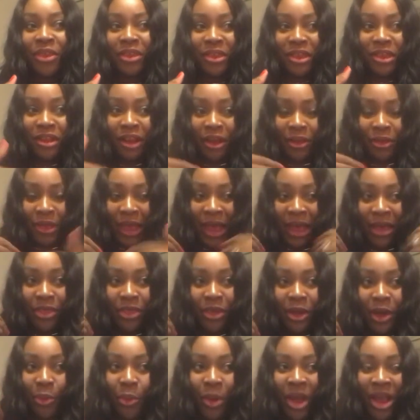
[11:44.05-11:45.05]
you know,
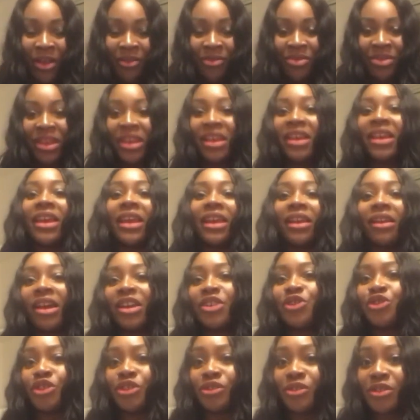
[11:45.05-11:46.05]
their way of thinking.
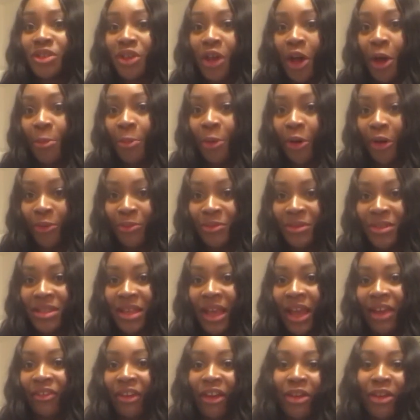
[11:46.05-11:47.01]
Like, June Sarpong was there.